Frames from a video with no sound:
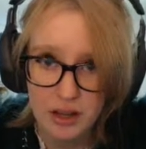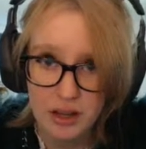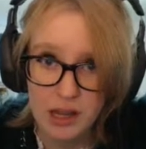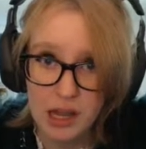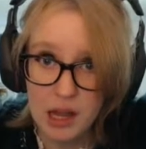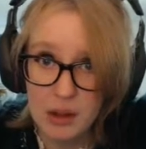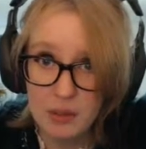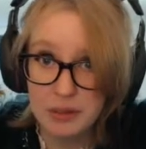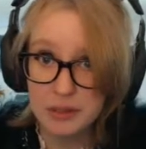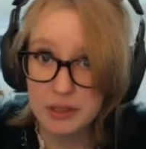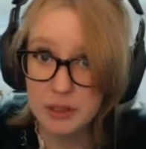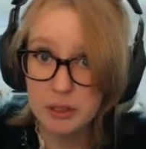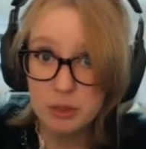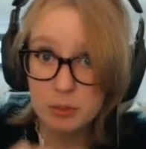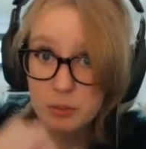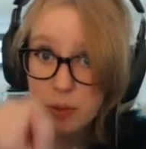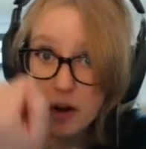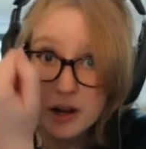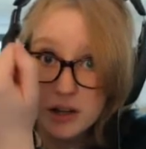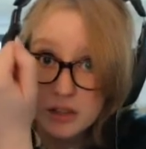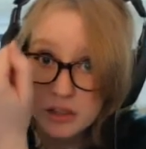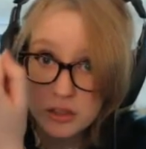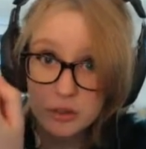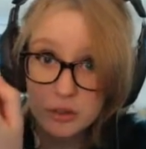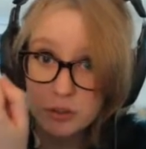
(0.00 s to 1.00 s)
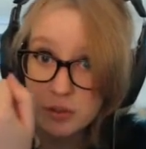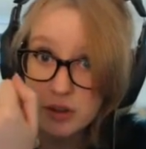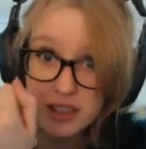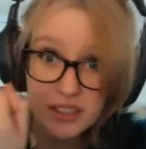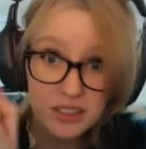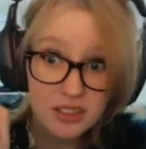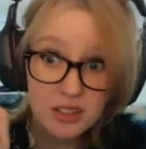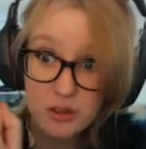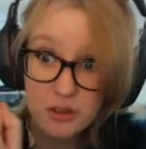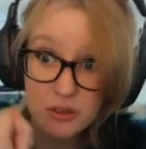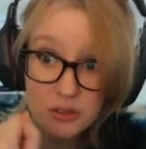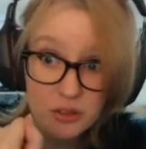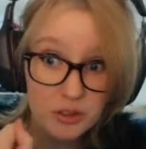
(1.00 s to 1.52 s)
well, those marks on the wrist
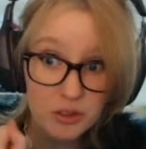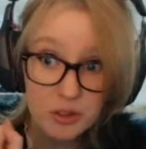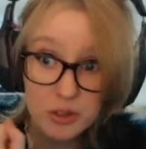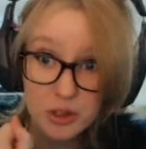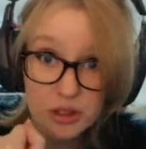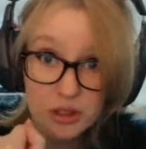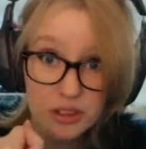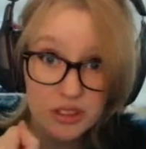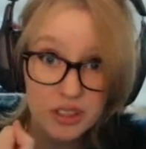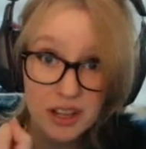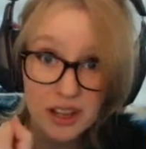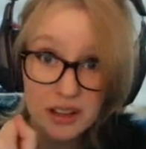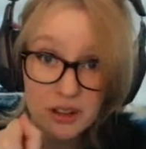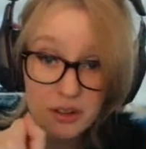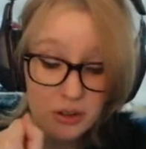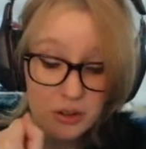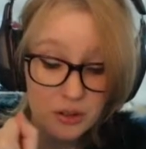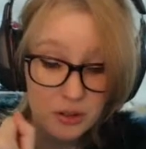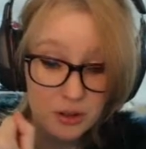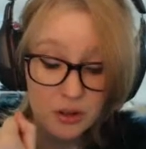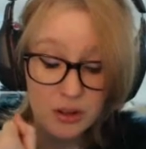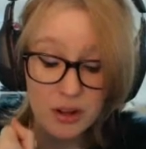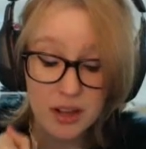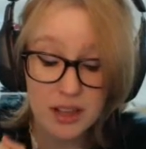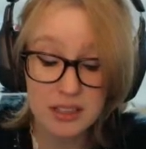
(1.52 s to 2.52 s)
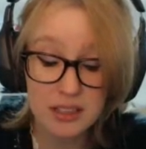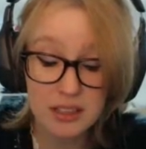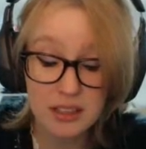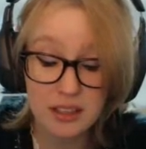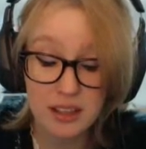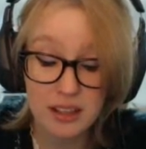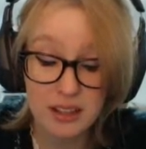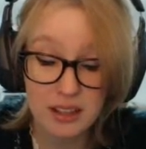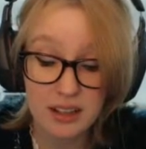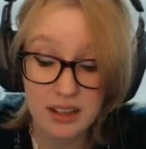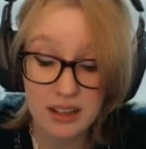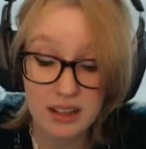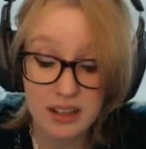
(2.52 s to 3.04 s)
don't sure as hell don't look as
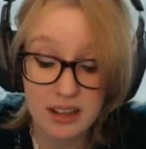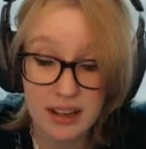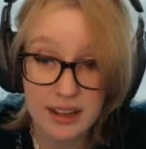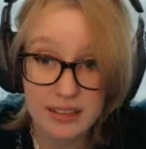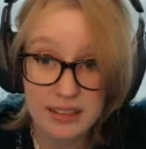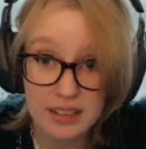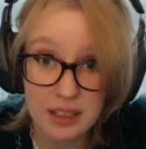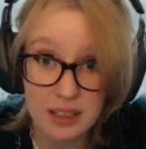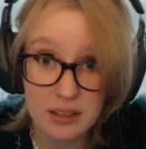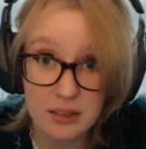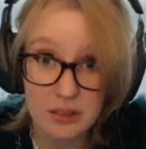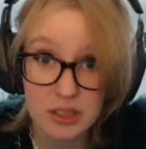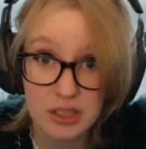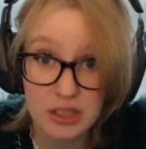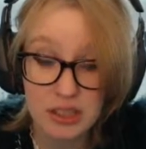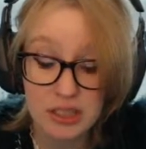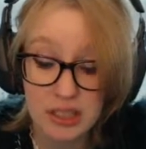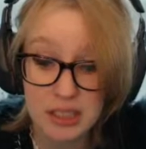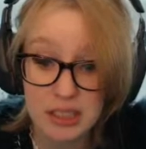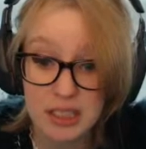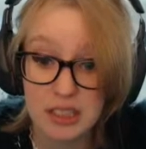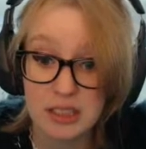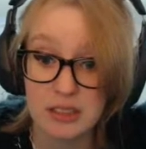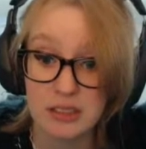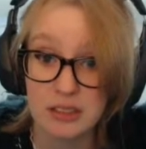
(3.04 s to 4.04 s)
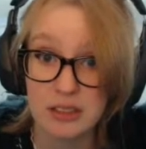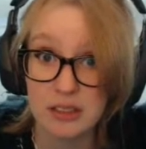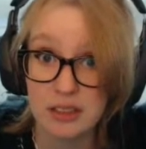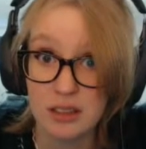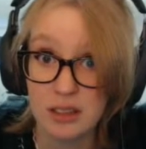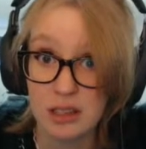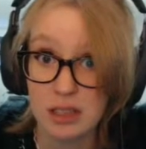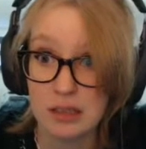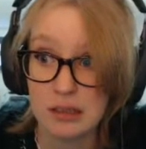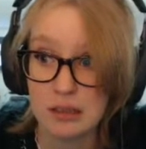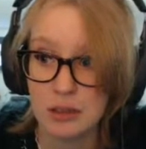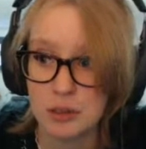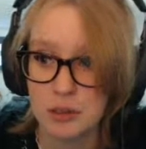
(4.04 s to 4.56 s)
uh, as hallucinations,
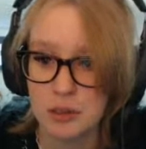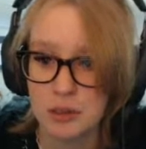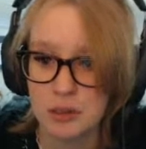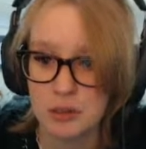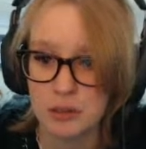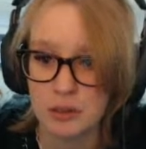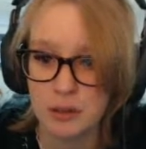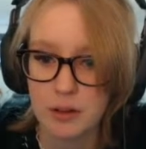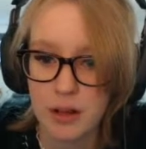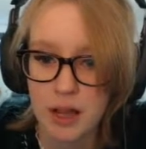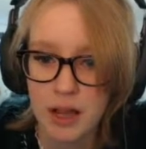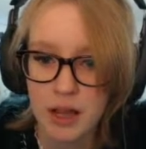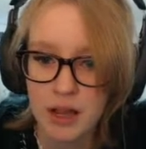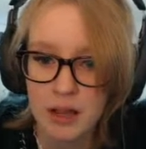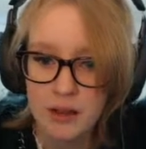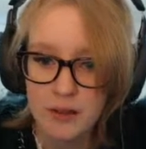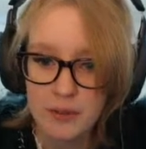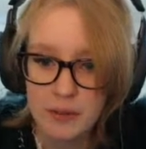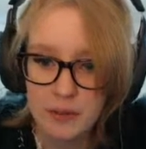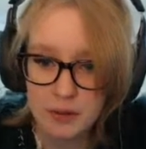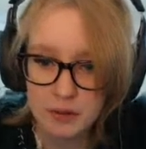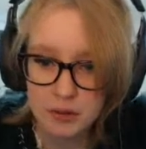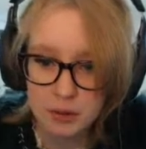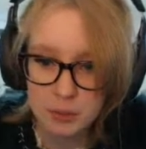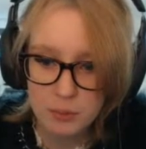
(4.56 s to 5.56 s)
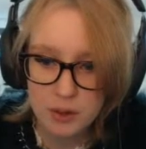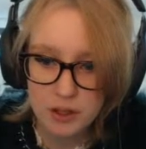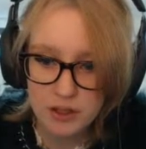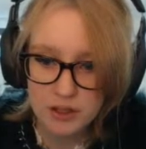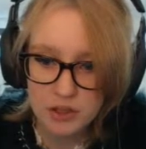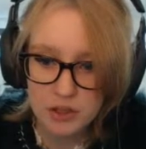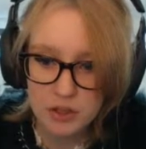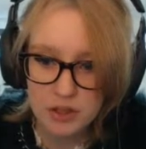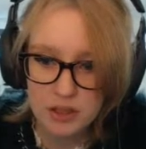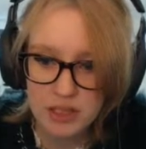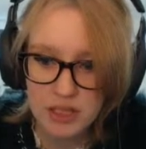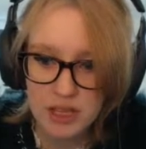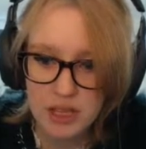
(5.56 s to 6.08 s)
that's for sure. Dr.
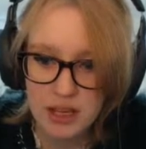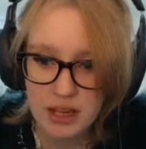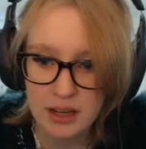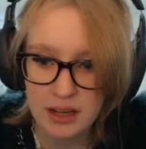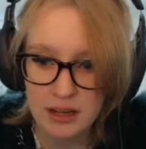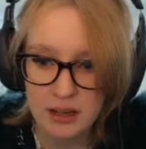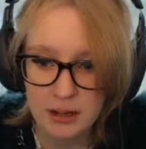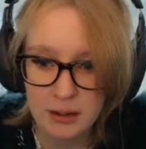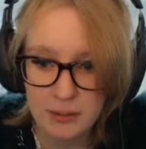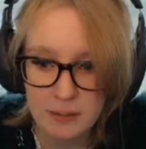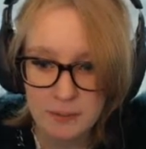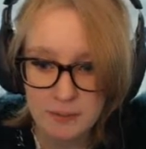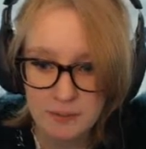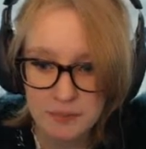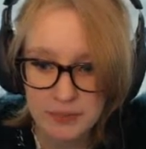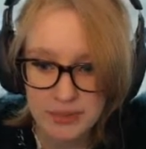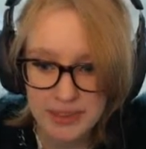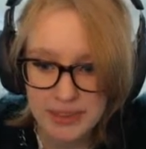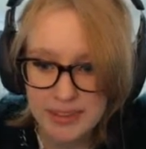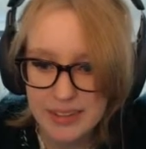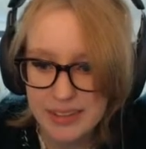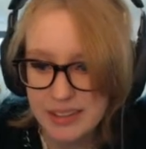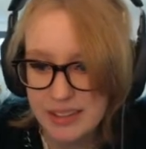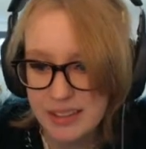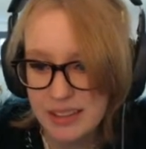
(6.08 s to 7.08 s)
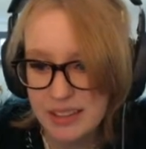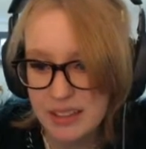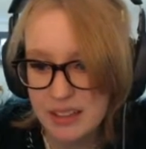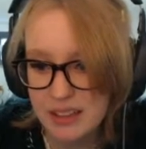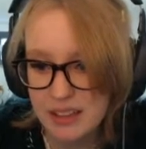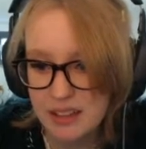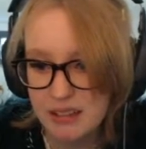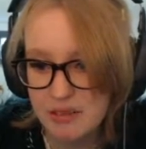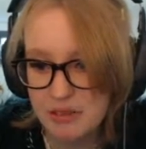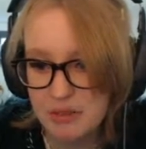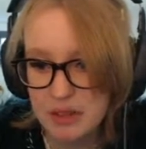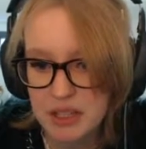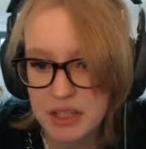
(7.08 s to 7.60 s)
Marcel Deern,
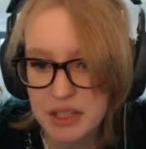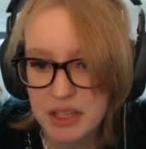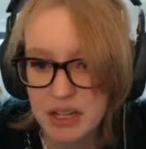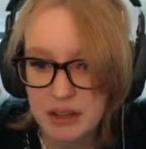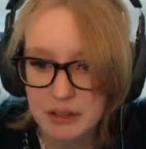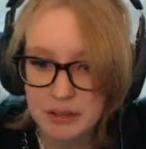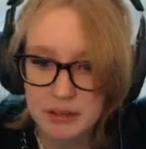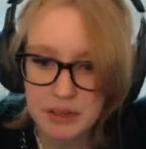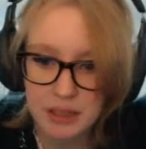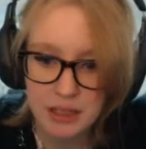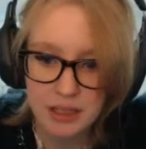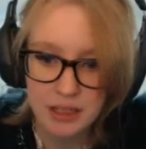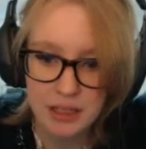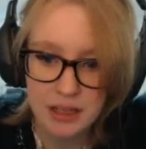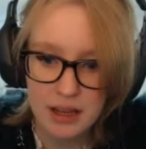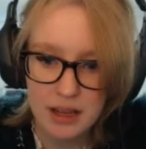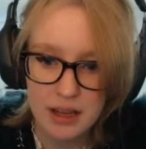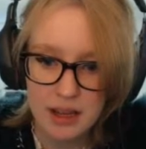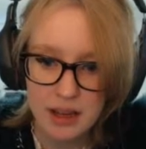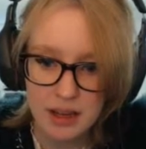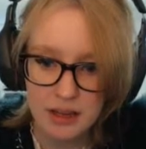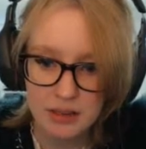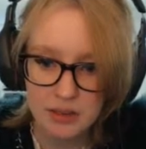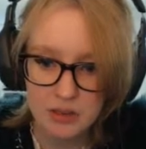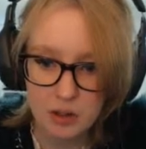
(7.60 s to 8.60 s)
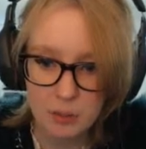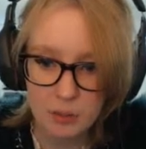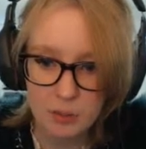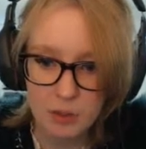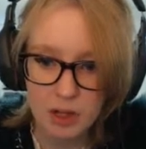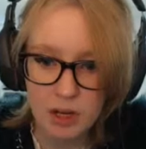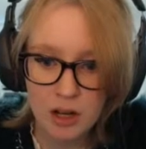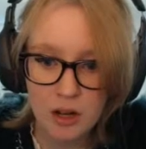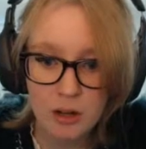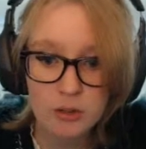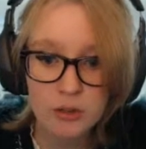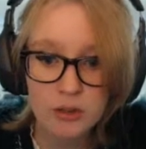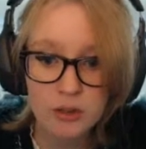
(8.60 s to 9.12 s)
dear, dear, has come
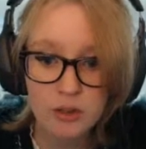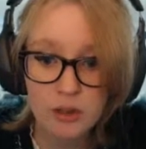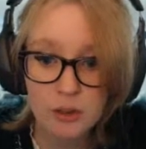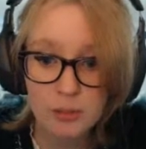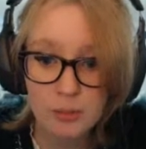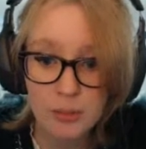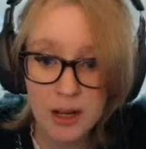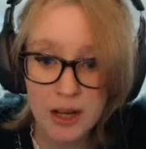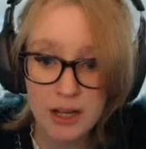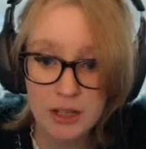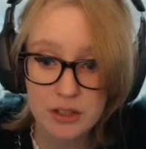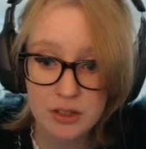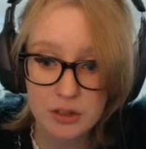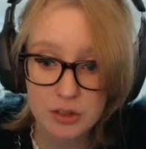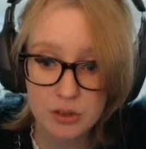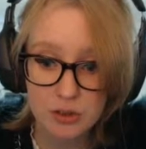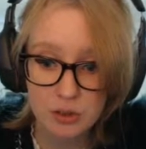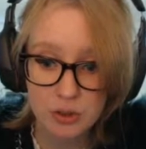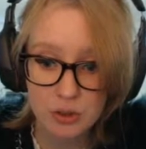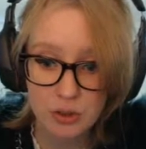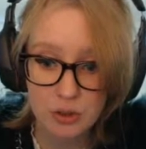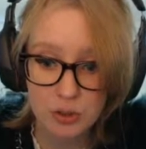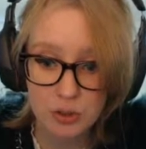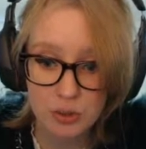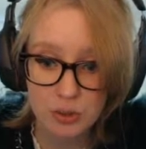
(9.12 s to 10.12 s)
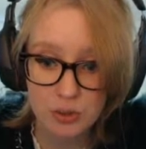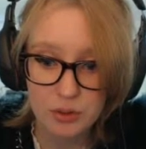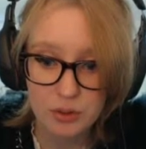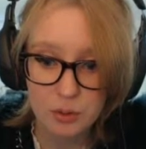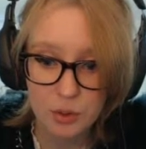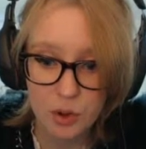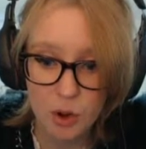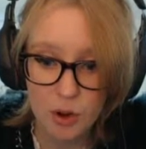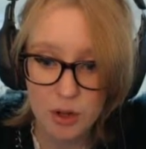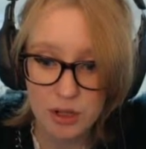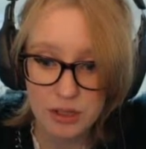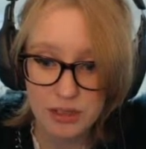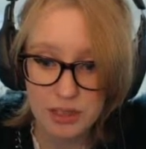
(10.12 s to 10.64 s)
close to the patient through
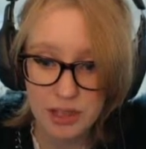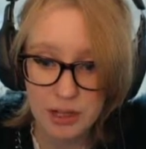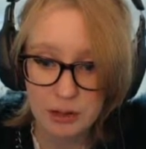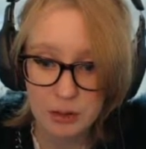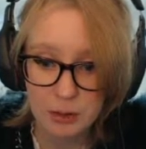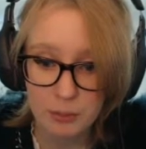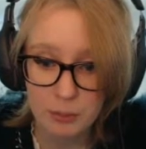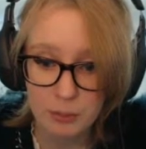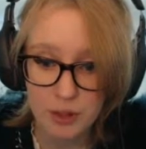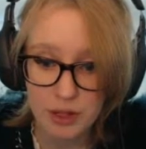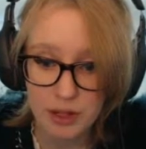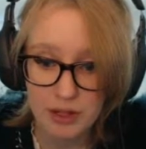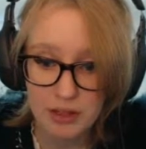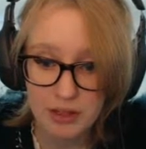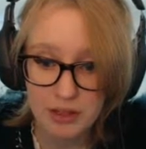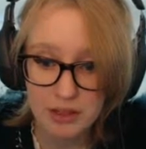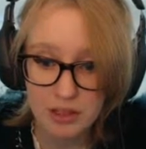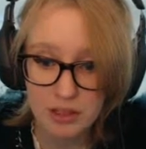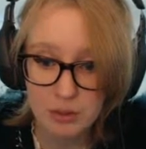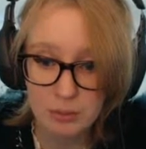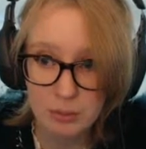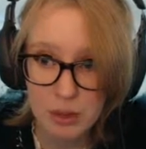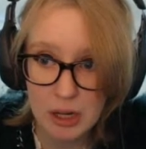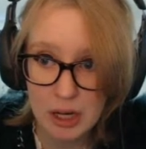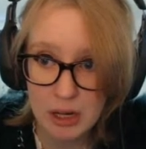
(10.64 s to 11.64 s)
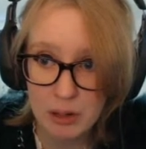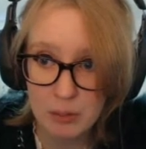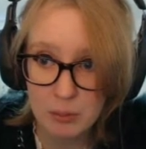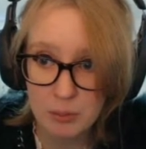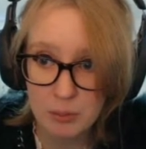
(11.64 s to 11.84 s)
drawing therapy. She's making